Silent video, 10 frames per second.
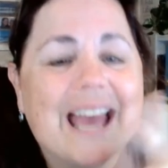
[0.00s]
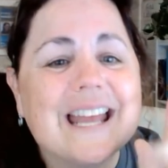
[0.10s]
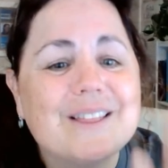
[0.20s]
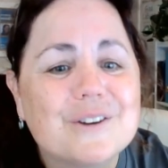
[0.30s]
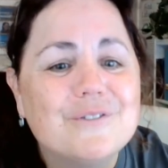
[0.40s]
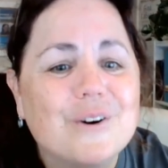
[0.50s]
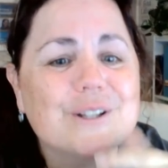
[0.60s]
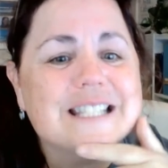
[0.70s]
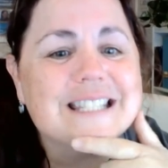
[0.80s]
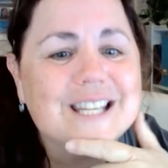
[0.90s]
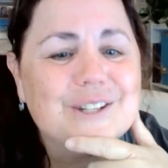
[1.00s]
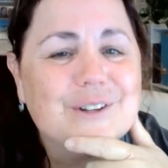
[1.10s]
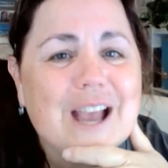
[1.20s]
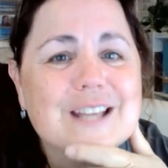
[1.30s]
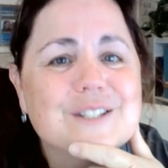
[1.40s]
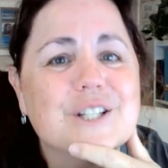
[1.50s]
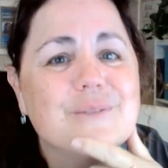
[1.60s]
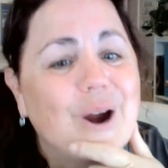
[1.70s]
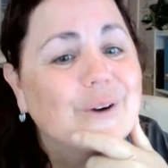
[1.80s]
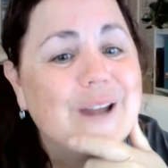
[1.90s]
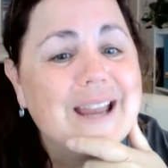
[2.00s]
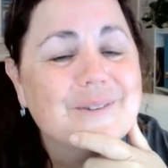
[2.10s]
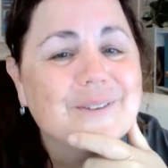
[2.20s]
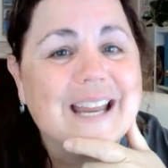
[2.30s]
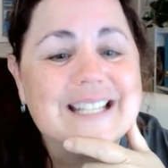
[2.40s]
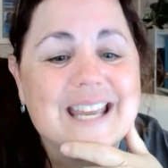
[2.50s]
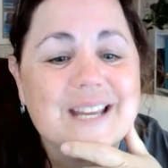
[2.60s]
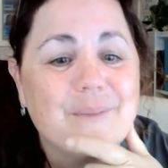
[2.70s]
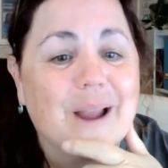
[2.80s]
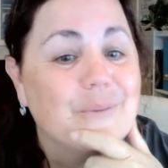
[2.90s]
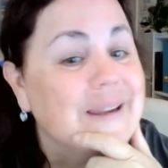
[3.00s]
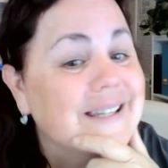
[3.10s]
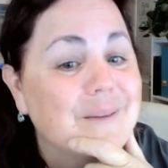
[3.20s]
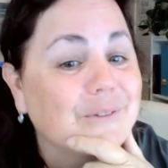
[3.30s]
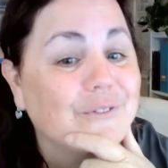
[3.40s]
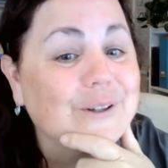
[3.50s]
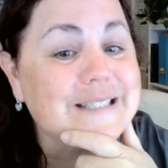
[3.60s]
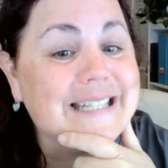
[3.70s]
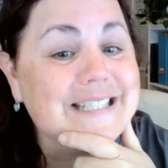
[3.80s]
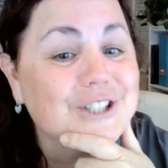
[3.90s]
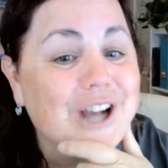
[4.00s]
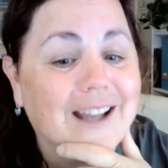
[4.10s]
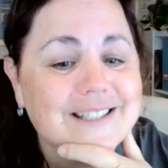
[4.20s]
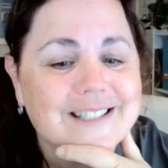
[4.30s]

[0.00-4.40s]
and I look forward to seeing you guys tomorrow night when I take my week number 14 shot.